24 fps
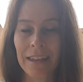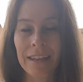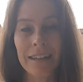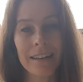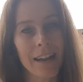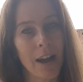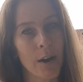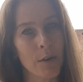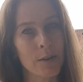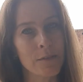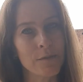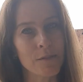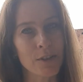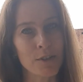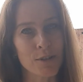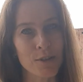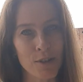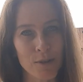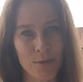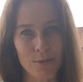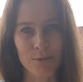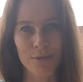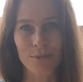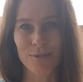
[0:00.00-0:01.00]
Now, if you're
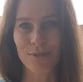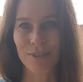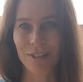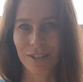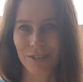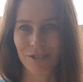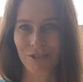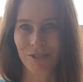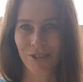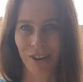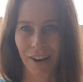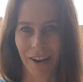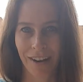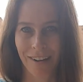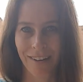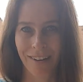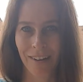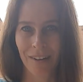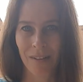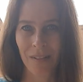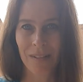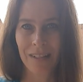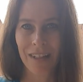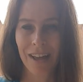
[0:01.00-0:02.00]
new to this
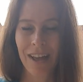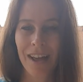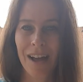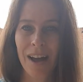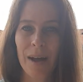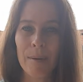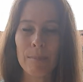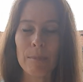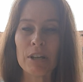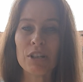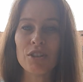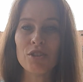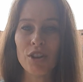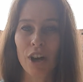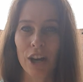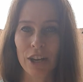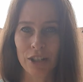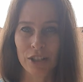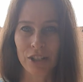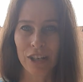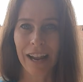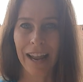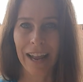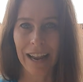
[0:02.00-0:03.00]
channel, I'm a
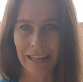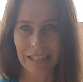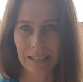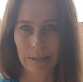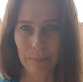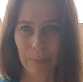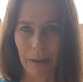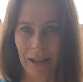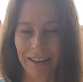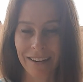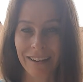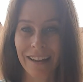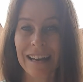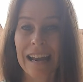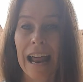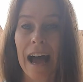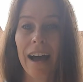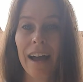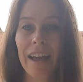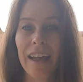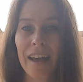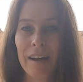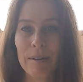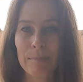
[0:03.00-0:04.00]
Dutch expat and
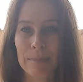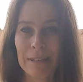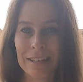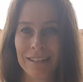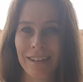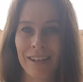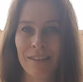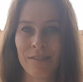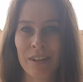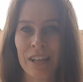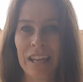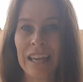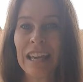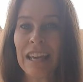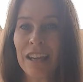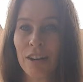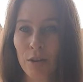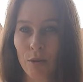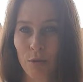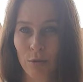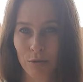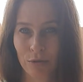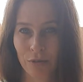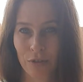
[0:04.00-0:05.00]
I have been living
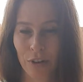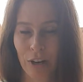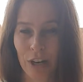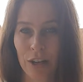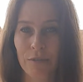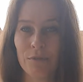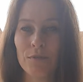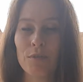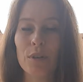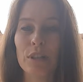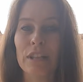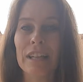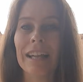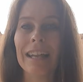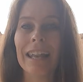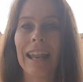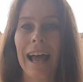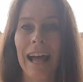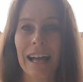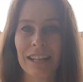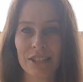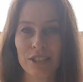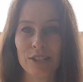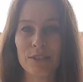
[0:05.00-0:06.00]
in Costa Rica for the
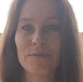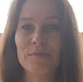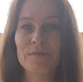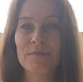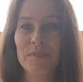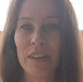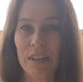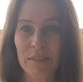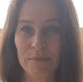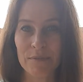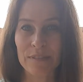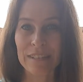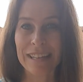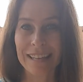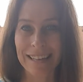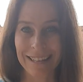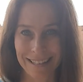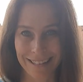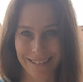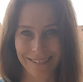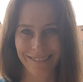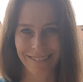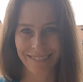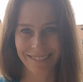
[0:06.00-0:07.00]
last
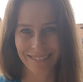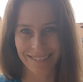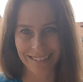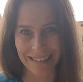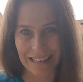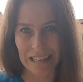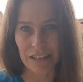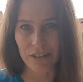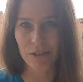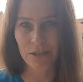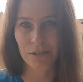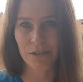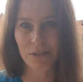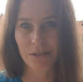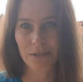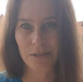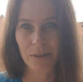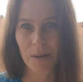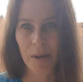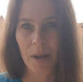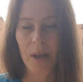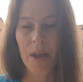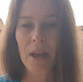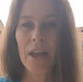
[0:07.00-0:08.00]
15 years.
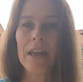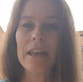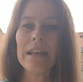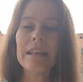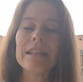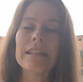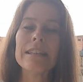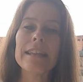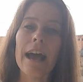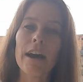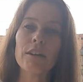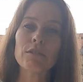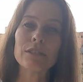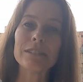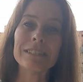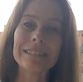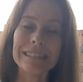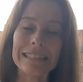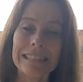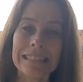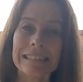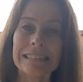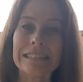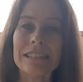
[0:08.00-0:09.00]
Now,
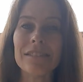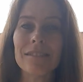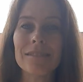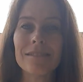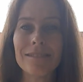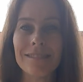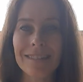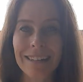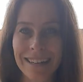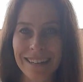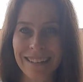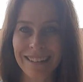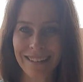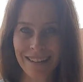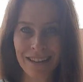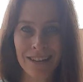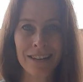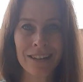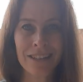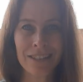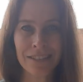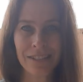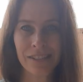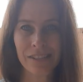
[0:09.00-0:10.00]
since 3
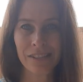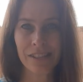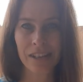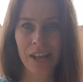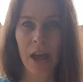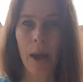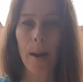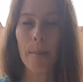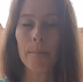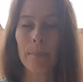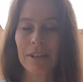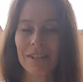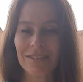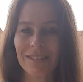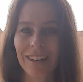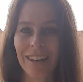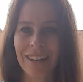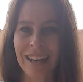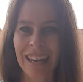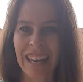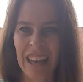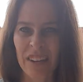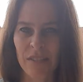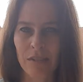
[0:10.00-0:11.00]
years, my
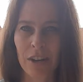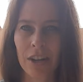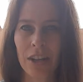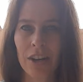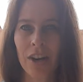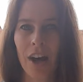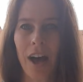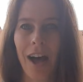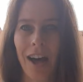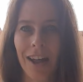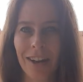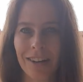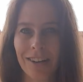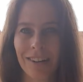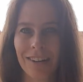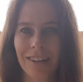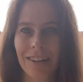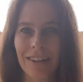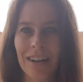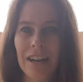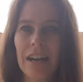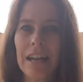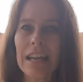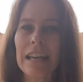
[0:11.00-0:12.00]
significant
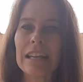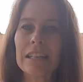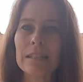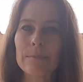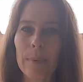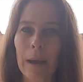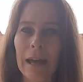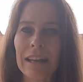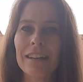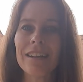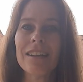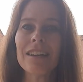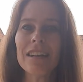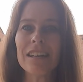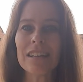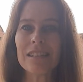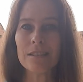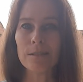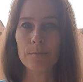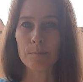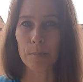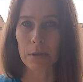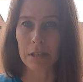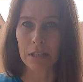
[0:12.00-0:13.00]
other expanded
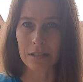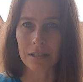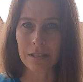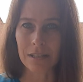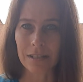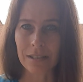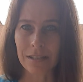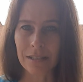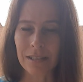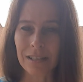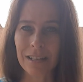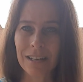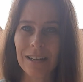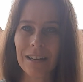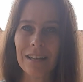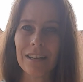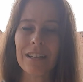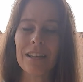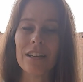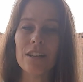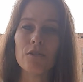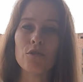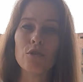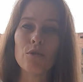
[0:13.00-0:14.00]
his business
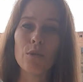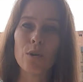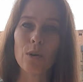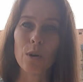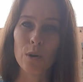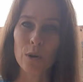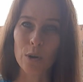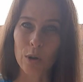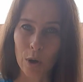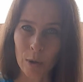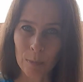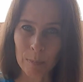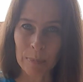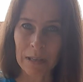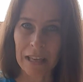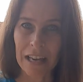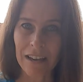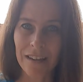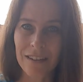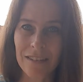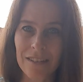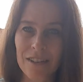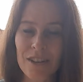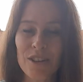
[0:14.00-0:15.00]
into
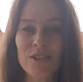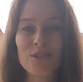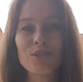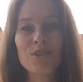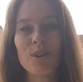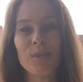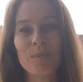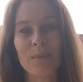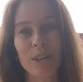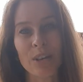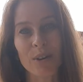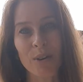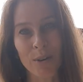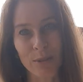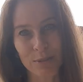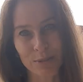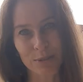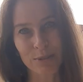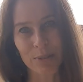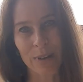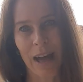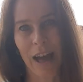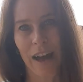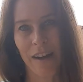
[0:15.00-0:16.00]
Colombia. So we
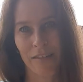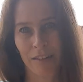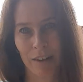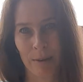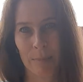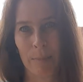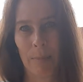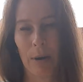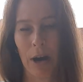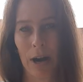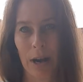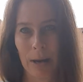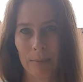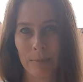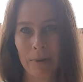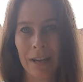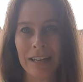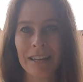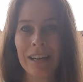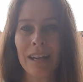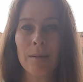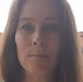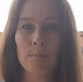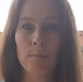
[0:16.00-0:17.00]
also have an
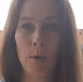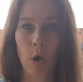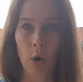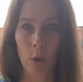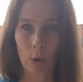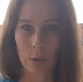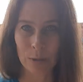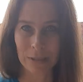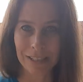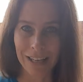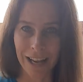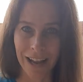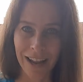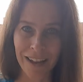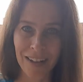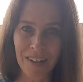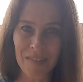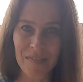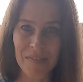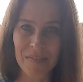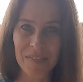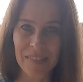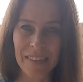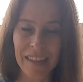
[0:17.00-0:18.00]
apartment in Bogota.
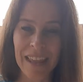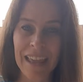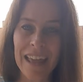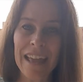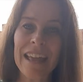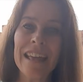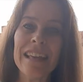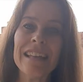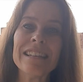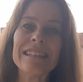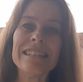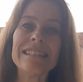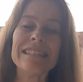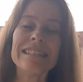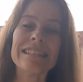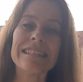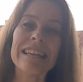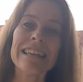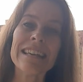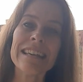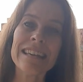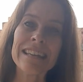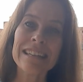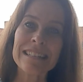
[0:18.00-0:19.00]

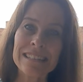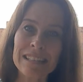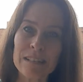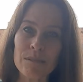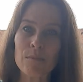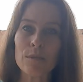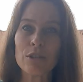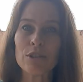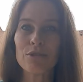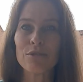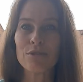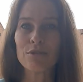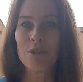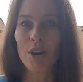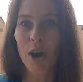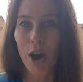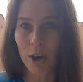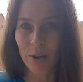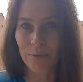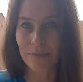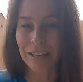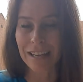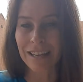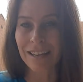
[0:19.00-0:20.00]
Since it was
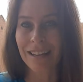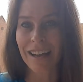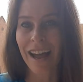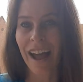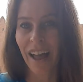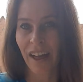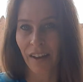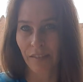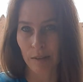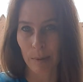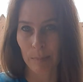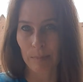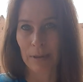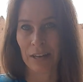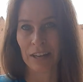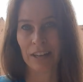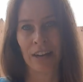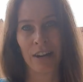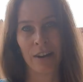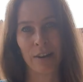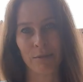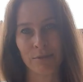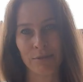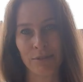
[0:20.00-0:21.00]
COVID, I haven't been
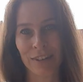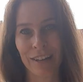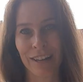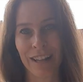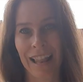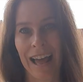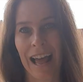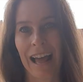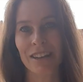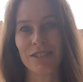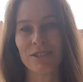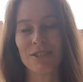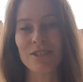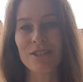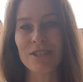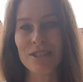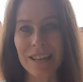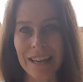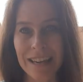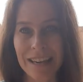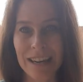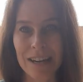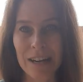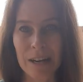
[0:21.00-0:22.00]
here for the last
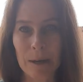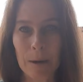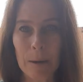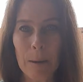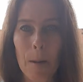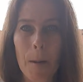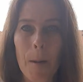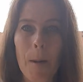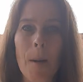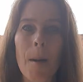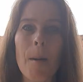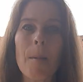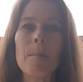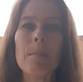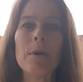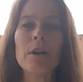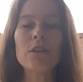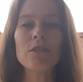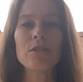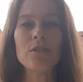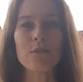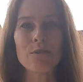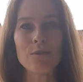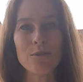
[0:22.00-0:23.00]
year,
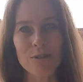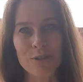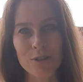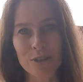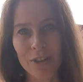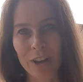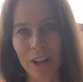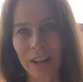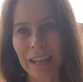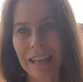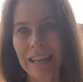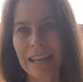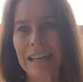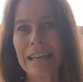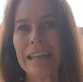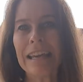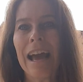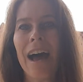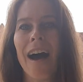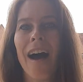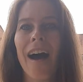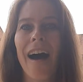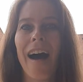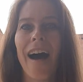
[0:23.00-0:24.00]
but usually
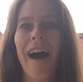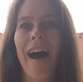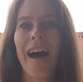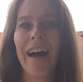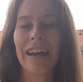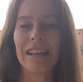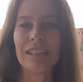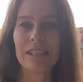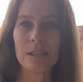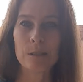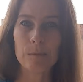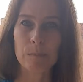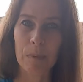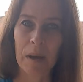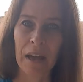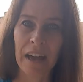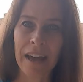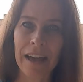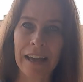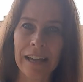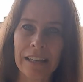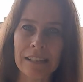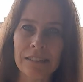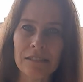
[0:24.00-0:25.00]
I
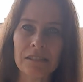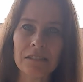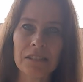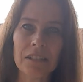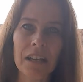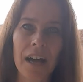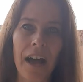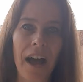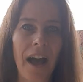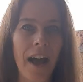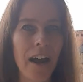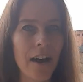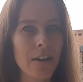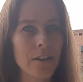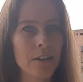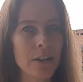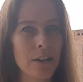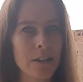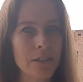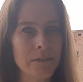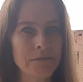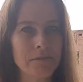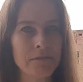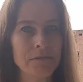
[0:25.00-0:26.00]
spend out
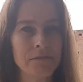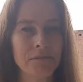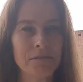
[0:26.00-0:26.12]
of